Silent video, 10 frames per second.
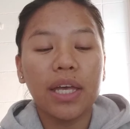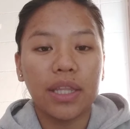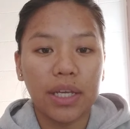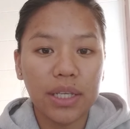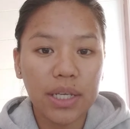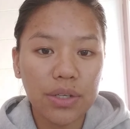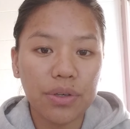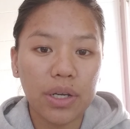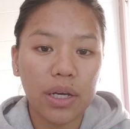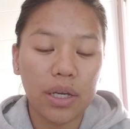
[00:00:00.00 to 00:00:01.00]
The innate
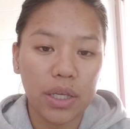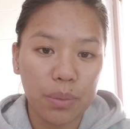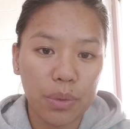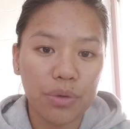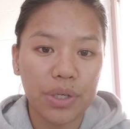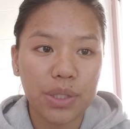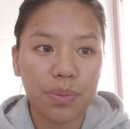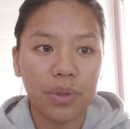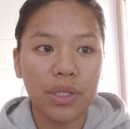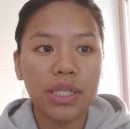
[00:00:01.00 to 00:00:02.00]
immune
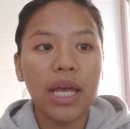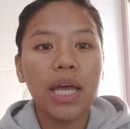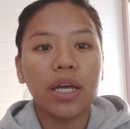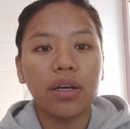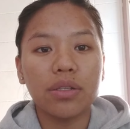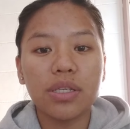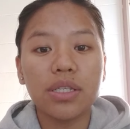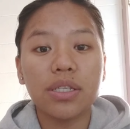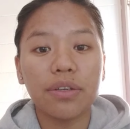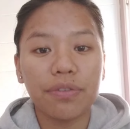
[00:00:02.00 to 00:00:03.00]
response
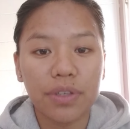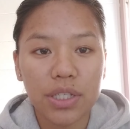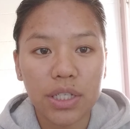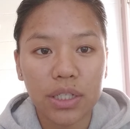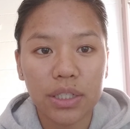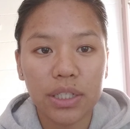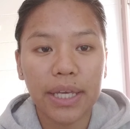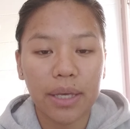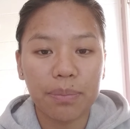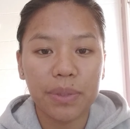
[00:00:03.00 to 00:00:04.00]
consists of physical,
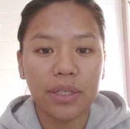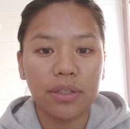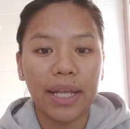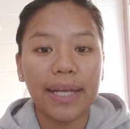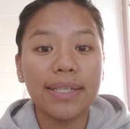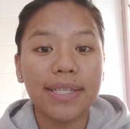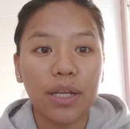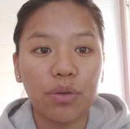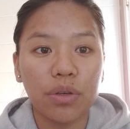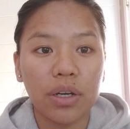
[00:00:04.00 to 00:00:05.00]
chemical, and
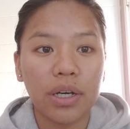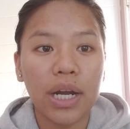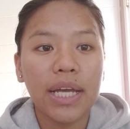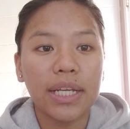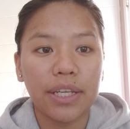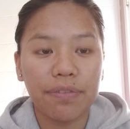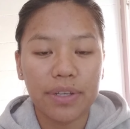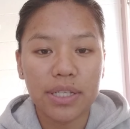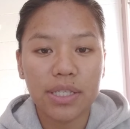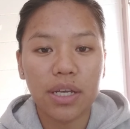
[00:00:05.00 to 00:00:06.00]
cellular
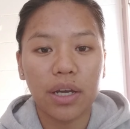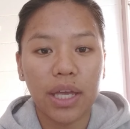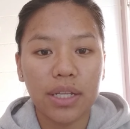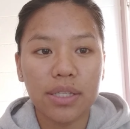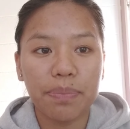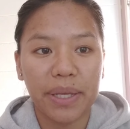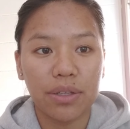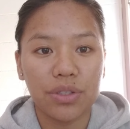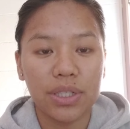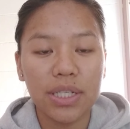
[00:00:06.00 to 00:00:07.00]
defense against
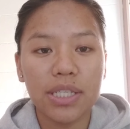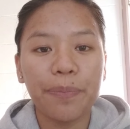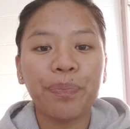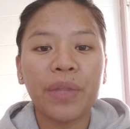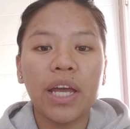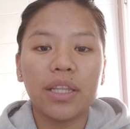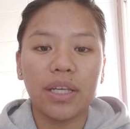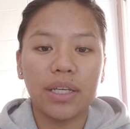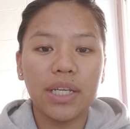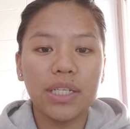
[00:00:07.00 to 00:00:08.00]
pathogens.
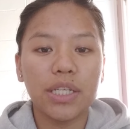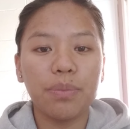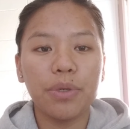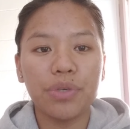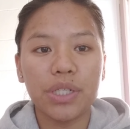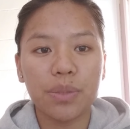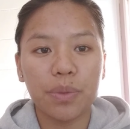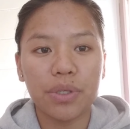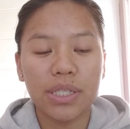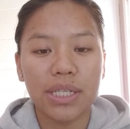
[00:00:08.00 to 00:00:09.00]
The innate immune
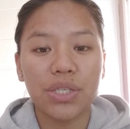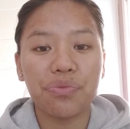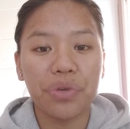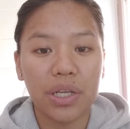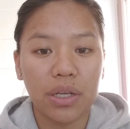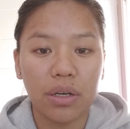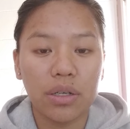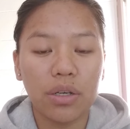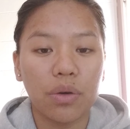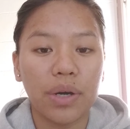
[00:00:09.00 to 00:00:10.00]
response is
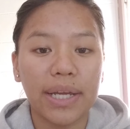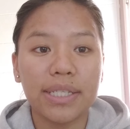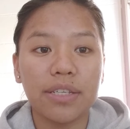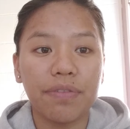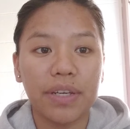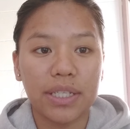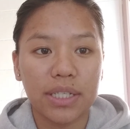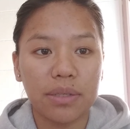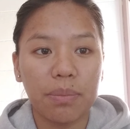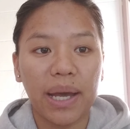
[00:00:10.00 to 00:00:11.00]
triggered or
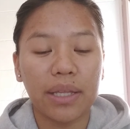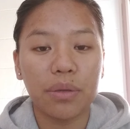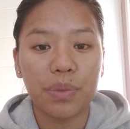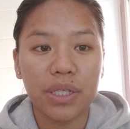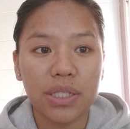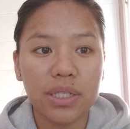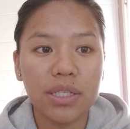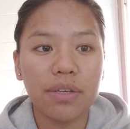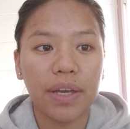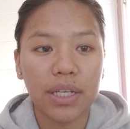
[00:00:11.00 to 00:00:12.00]
activated by the
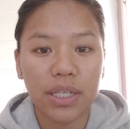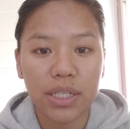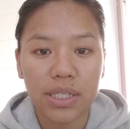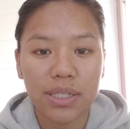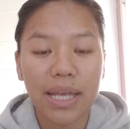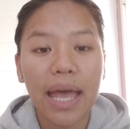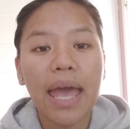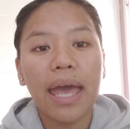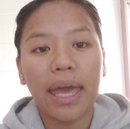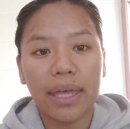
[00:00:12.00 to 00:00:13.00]
presence of antigens
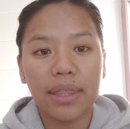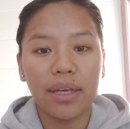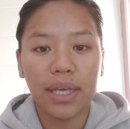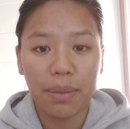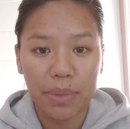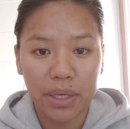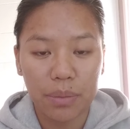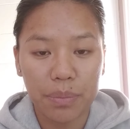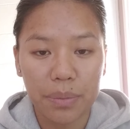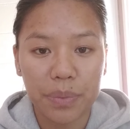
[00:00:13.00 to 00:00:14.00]
and their chemical
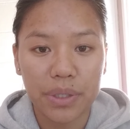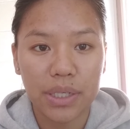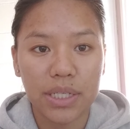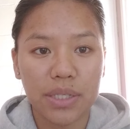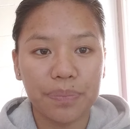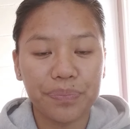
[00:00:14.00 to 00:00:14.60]
properties.